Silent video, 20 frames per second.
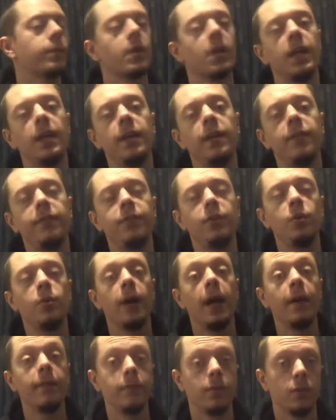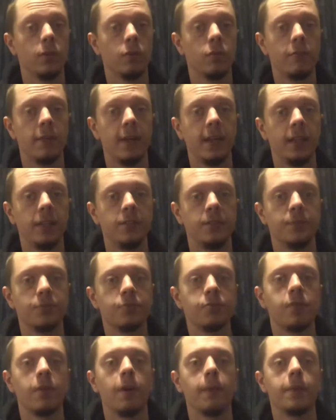If you haven't already
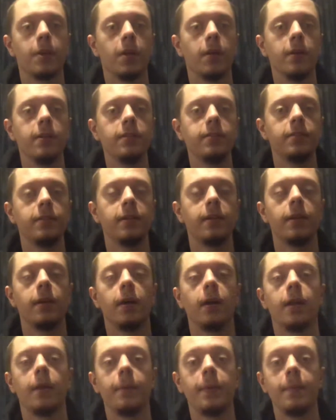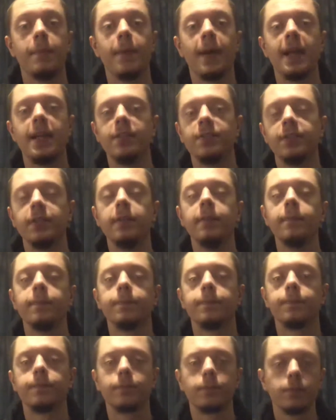subscribed, guys, it'd be amazing.
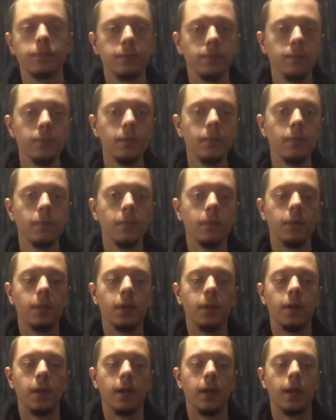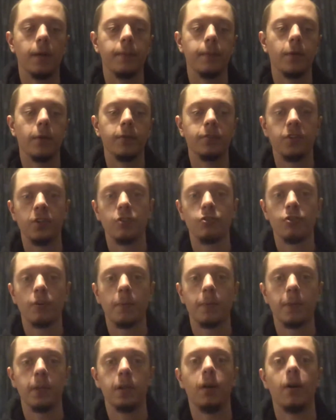Obviously
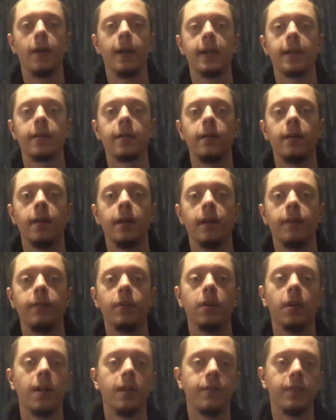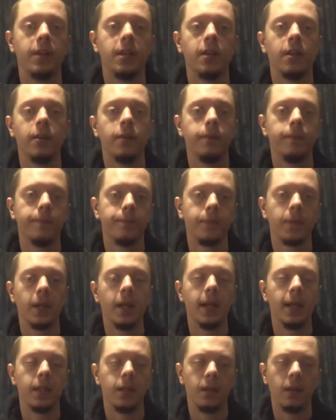drop a like. If you like the video,
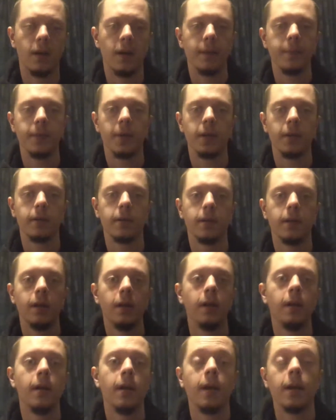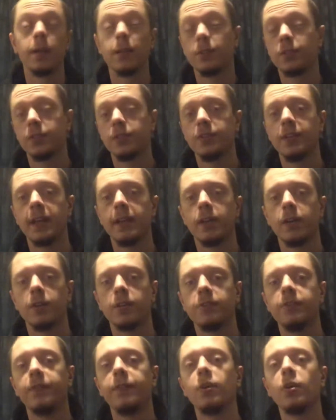hit the like button. And as I say,
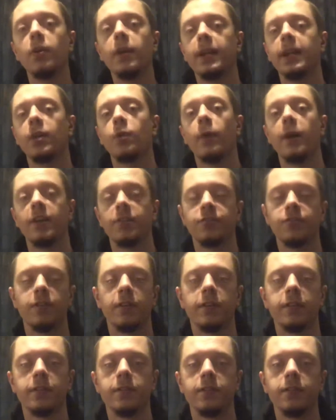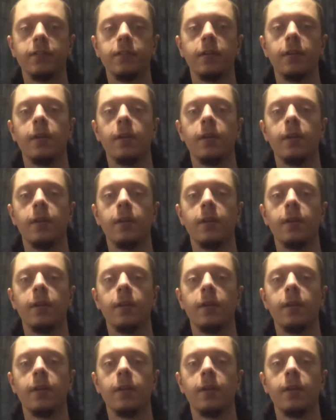guys, if you've got any questions,